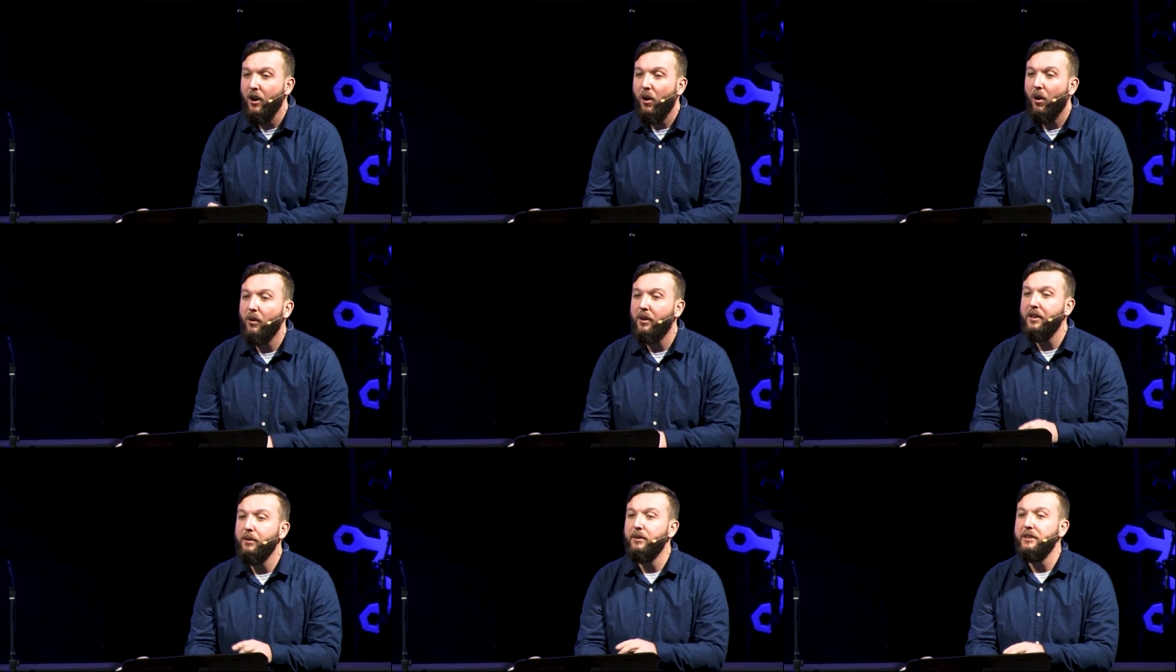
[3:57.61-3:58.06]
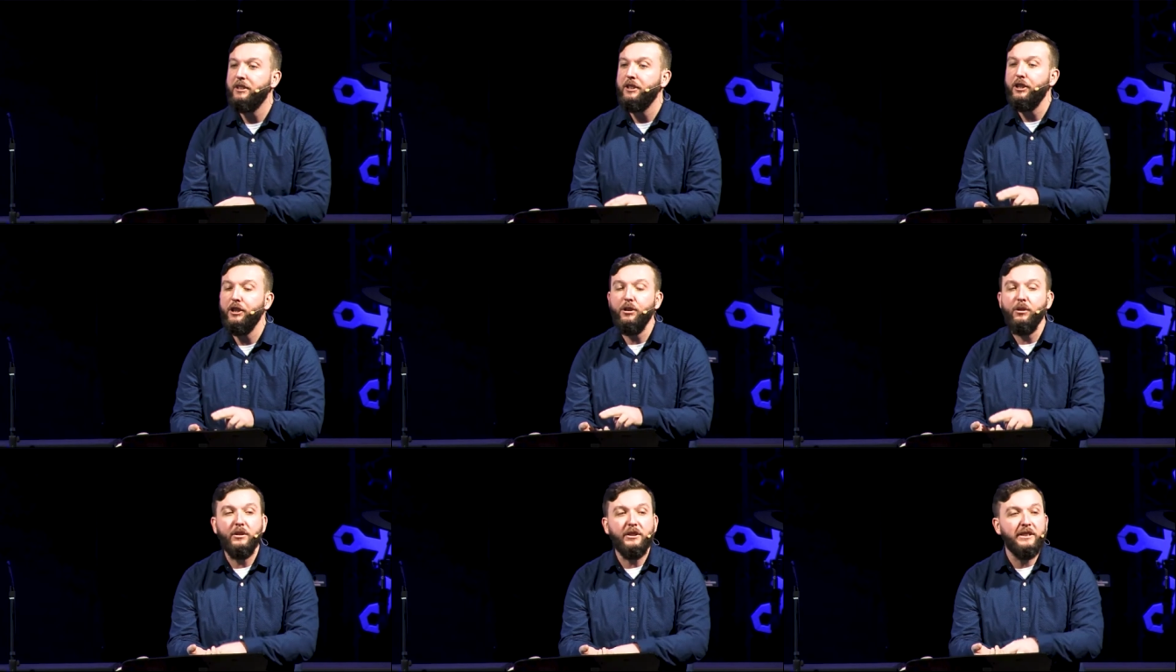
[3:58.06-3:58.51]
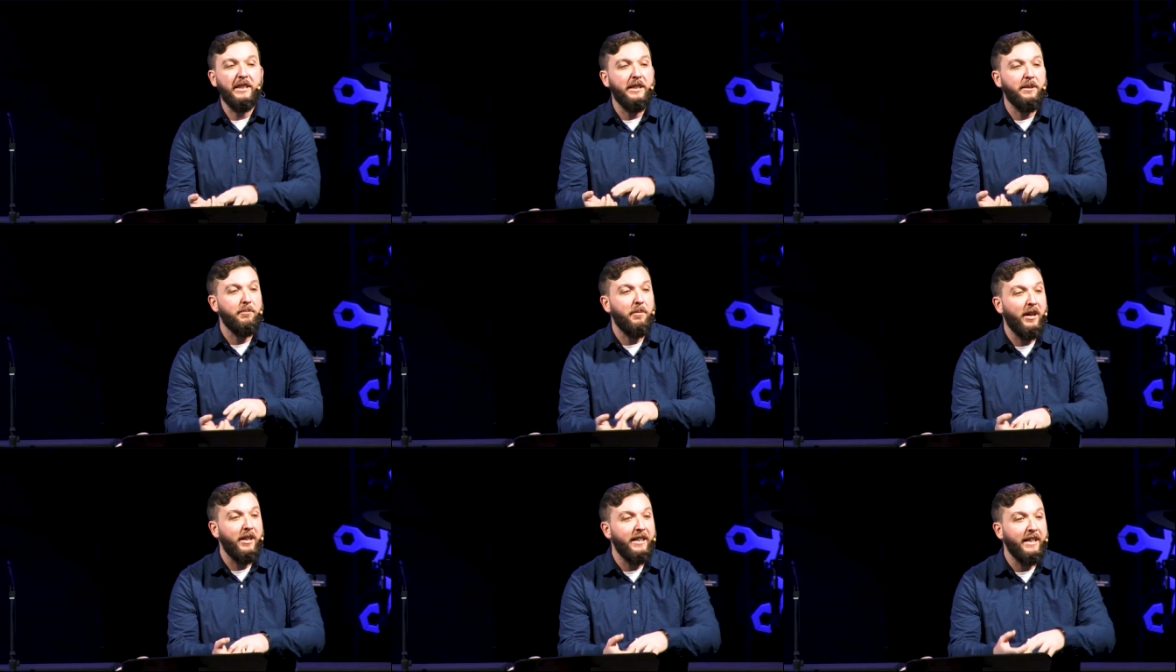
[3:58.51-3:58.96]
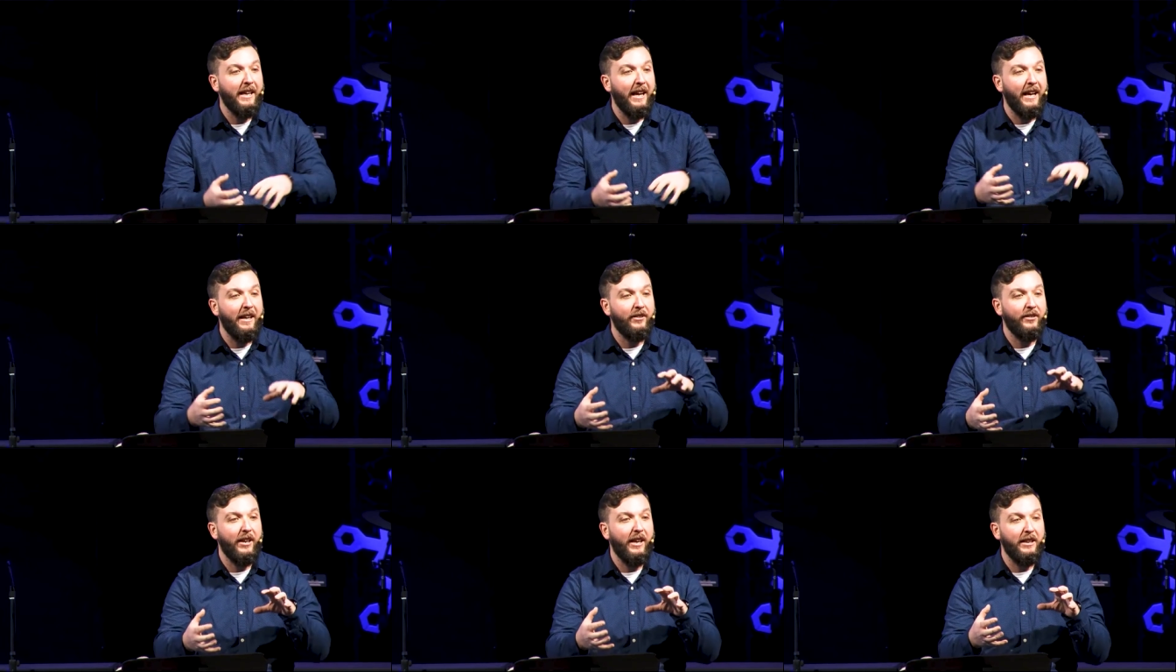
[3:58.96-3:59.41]
or he was using money
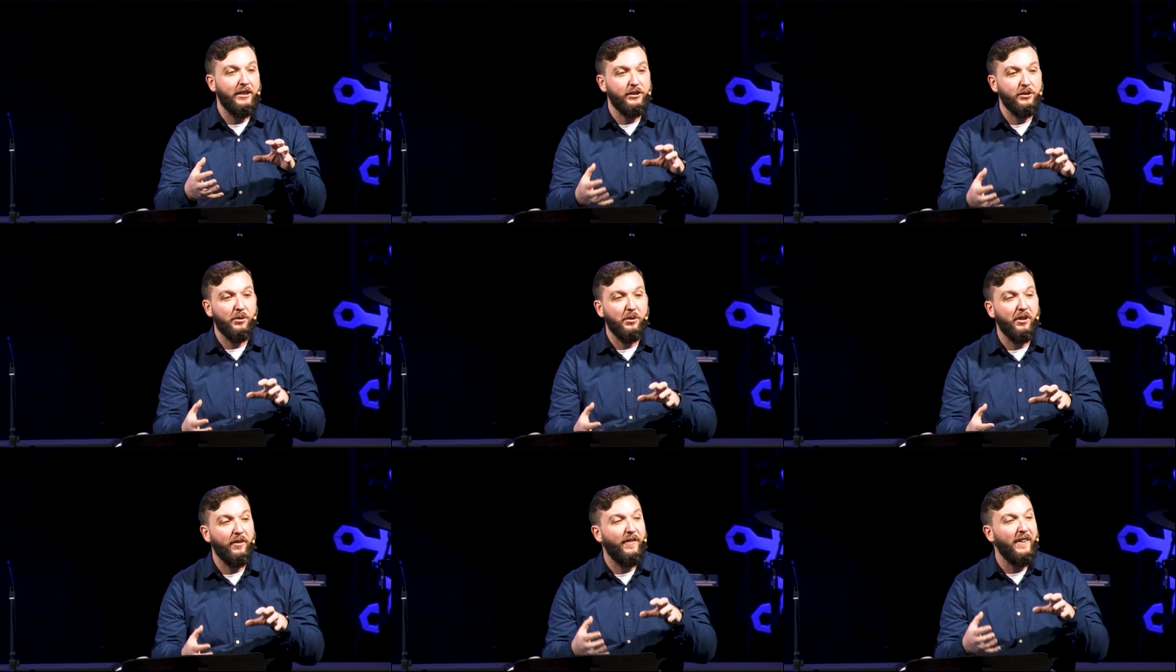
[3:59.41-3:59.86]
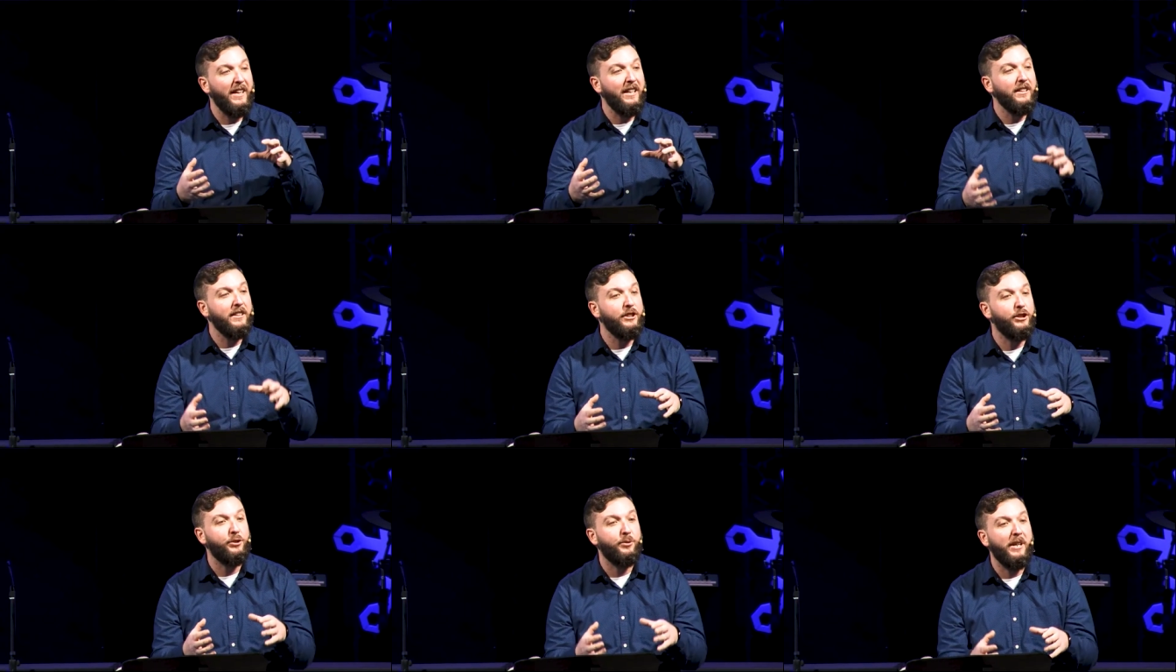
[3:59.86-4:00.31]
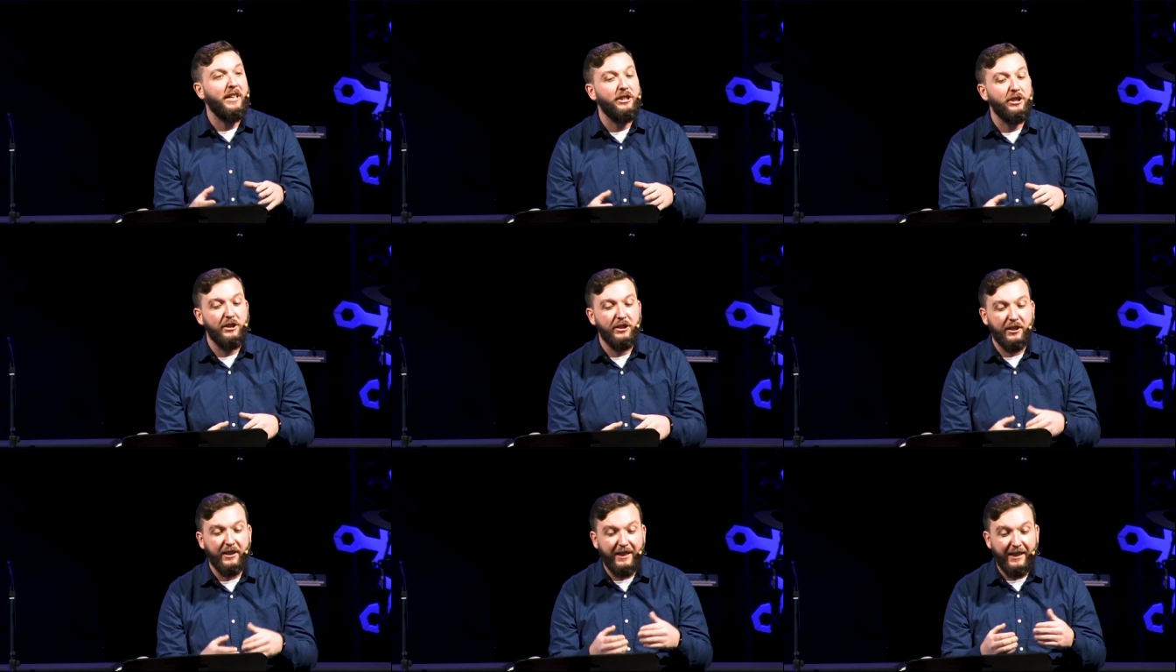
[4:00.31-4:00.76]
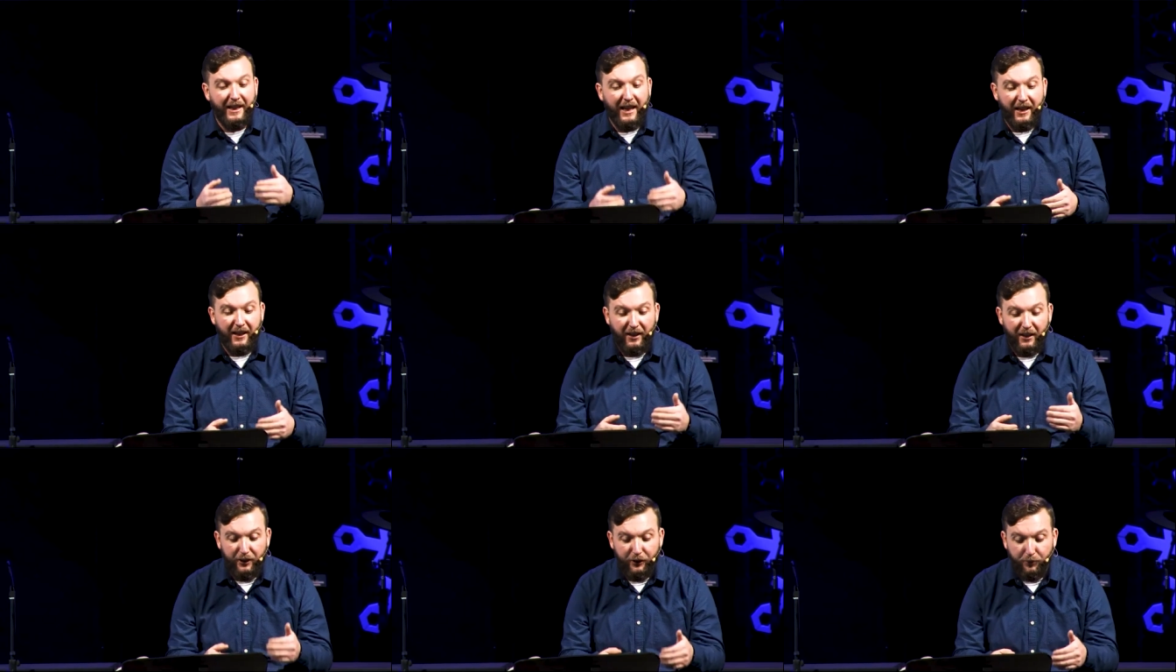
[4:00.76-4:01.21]
as a sort of illustration to
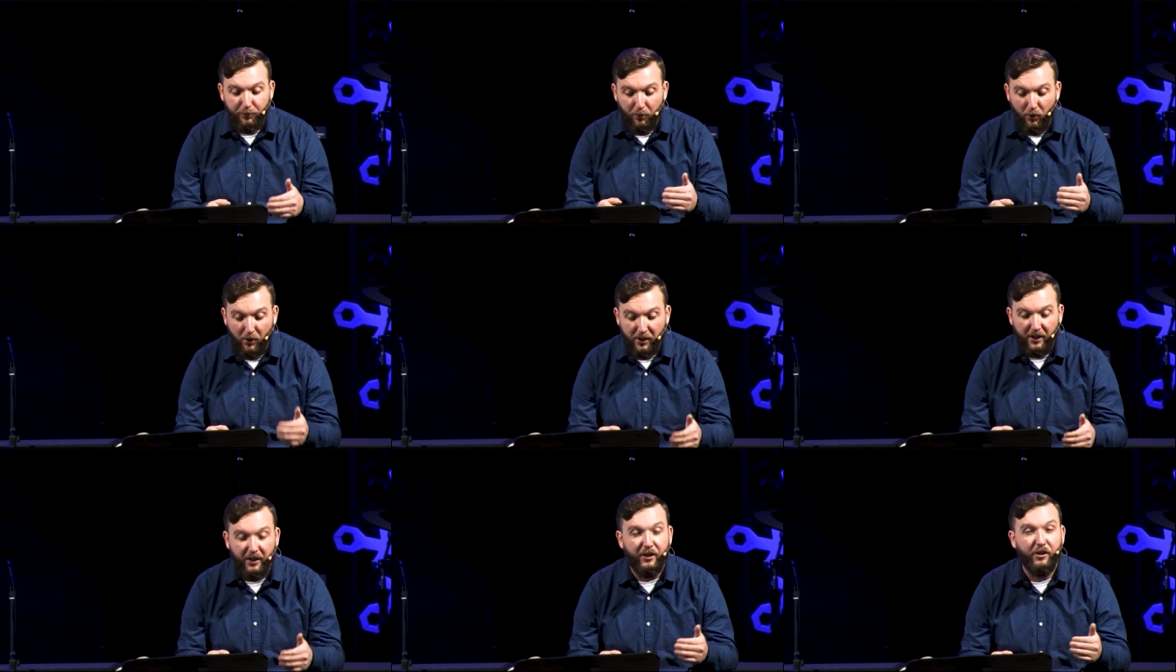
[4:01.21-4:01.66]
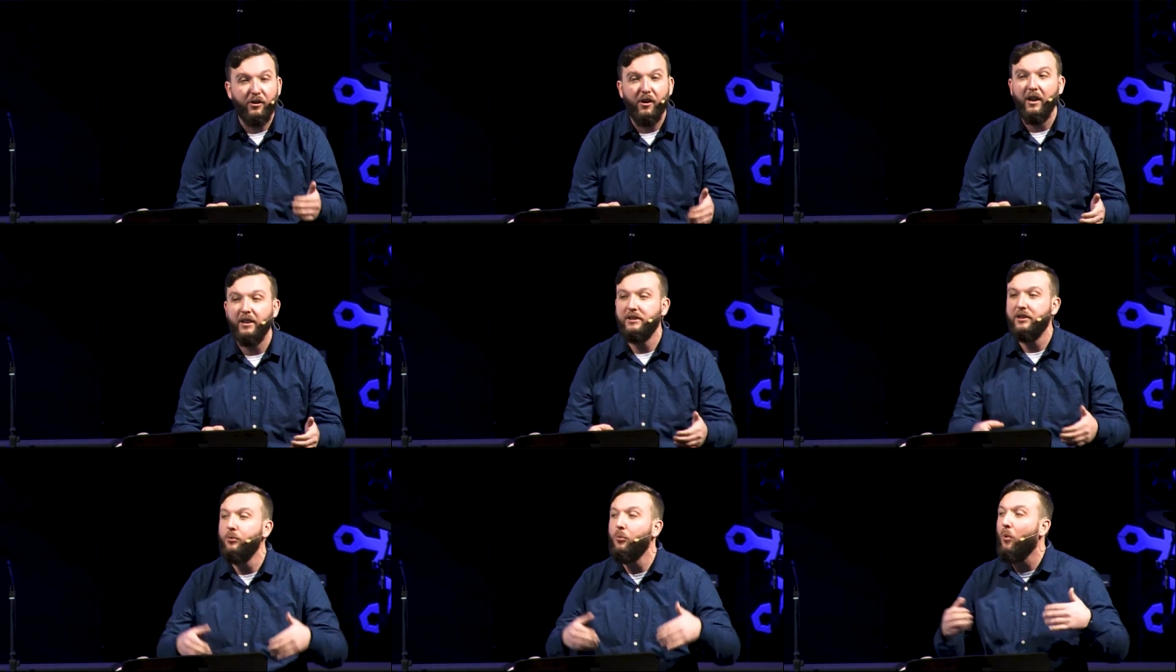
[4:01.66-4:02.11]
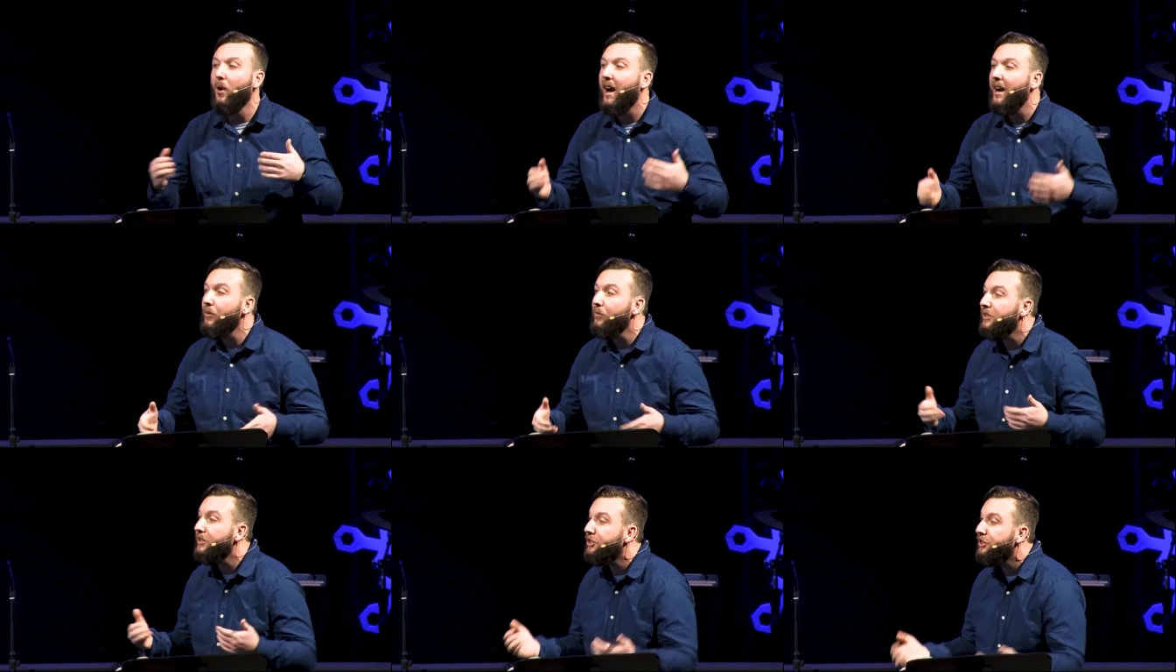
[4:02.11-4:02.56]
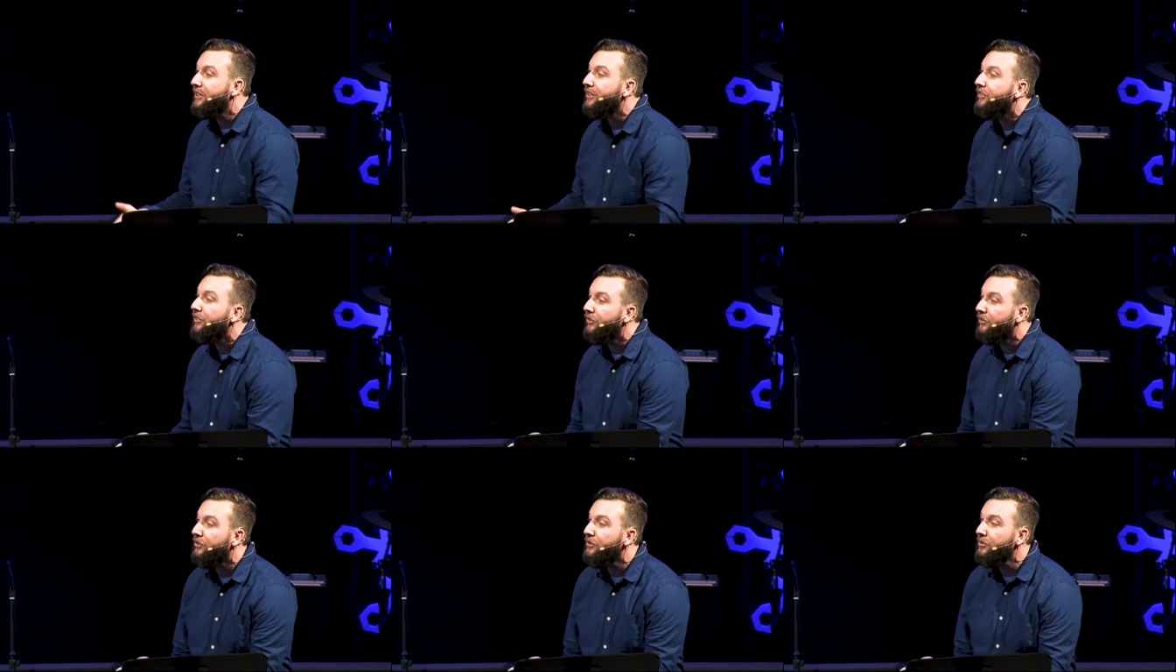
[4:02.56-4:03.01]
get his point across. And why would Jesus